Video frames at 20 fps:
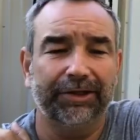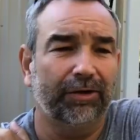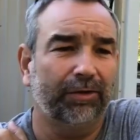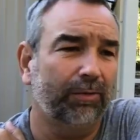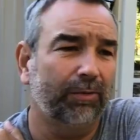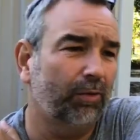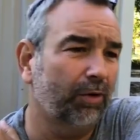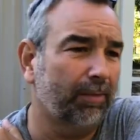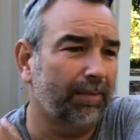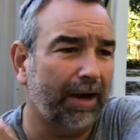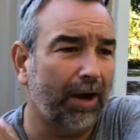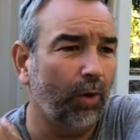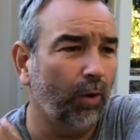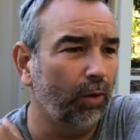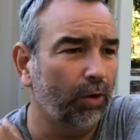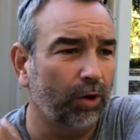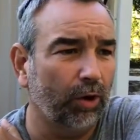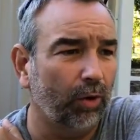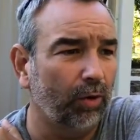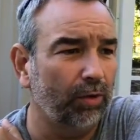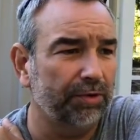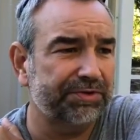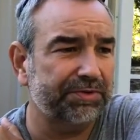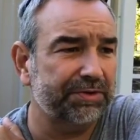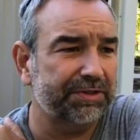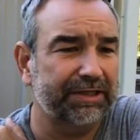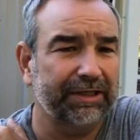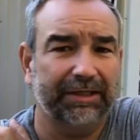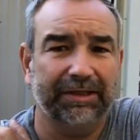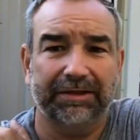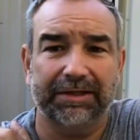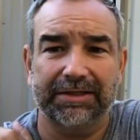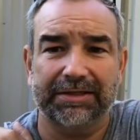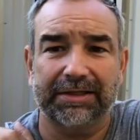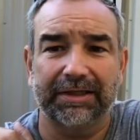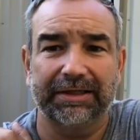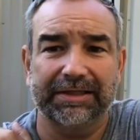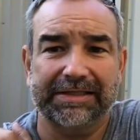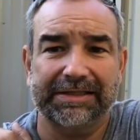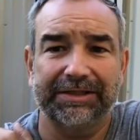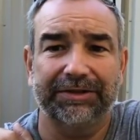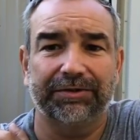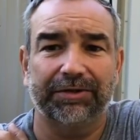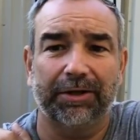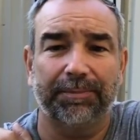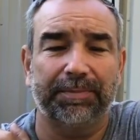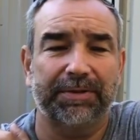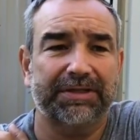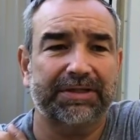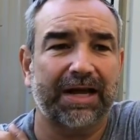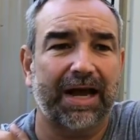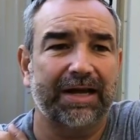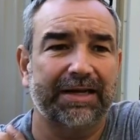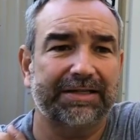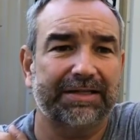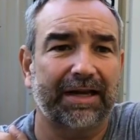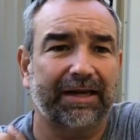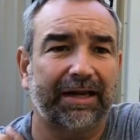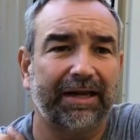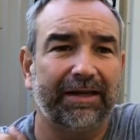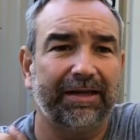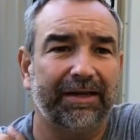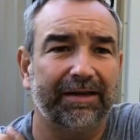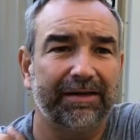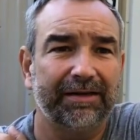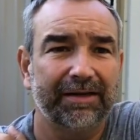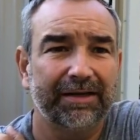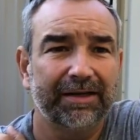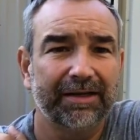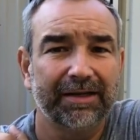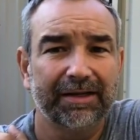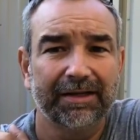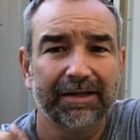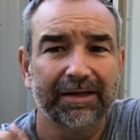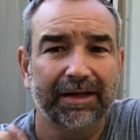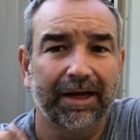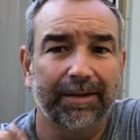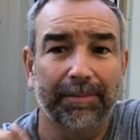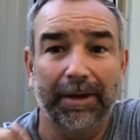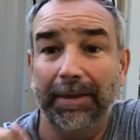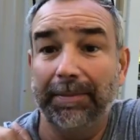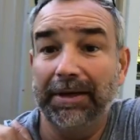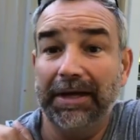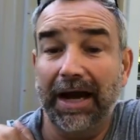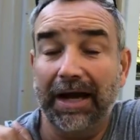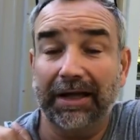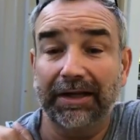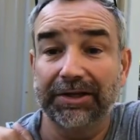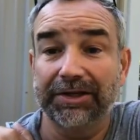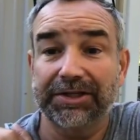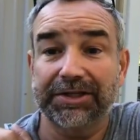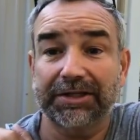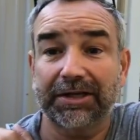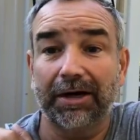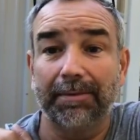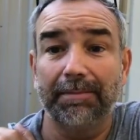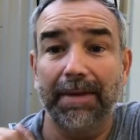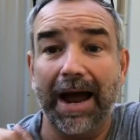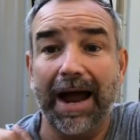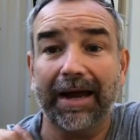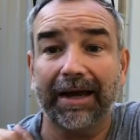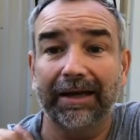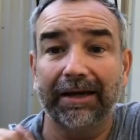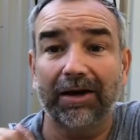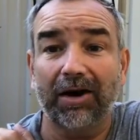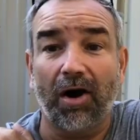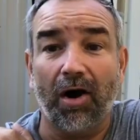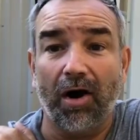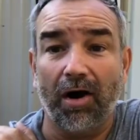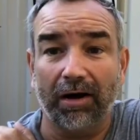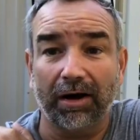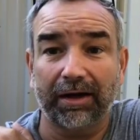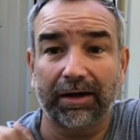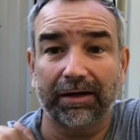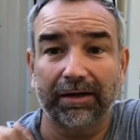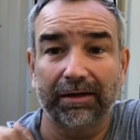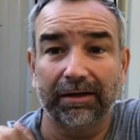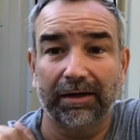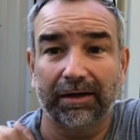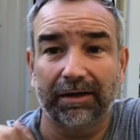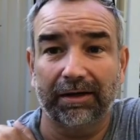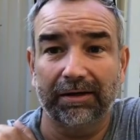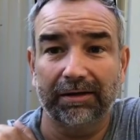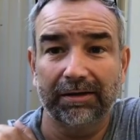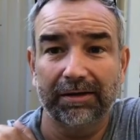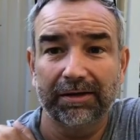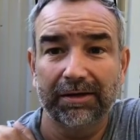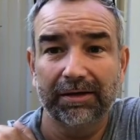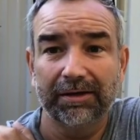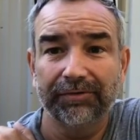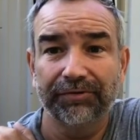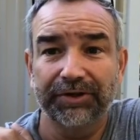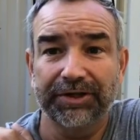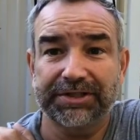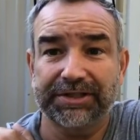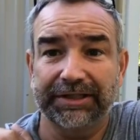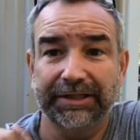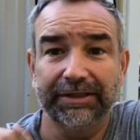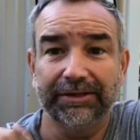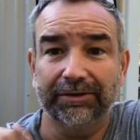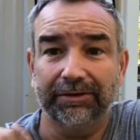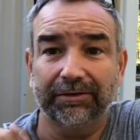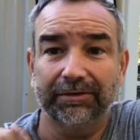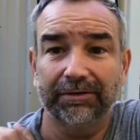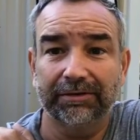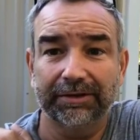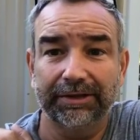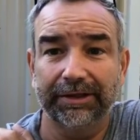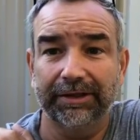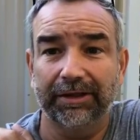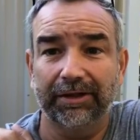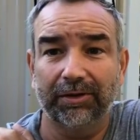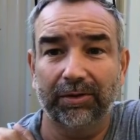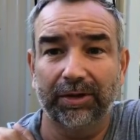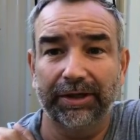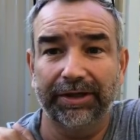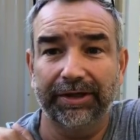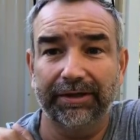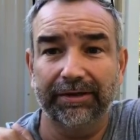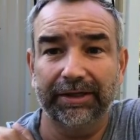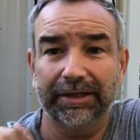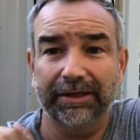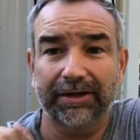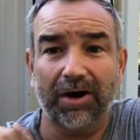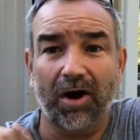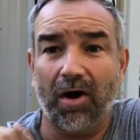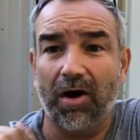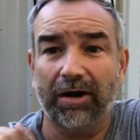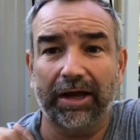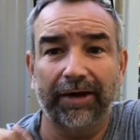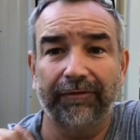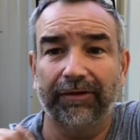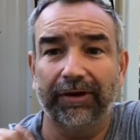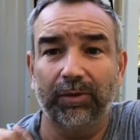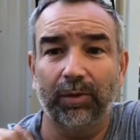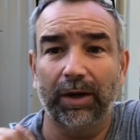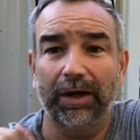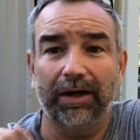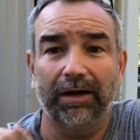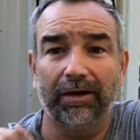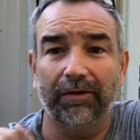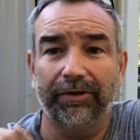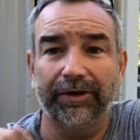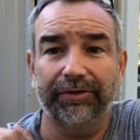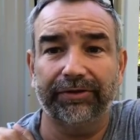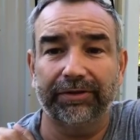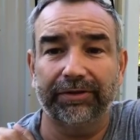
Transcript: one of my whole goals was to get this thing sealed up as tight as I can. And maybe I can just come back and caulk the steel, you know, and caulk everywhere that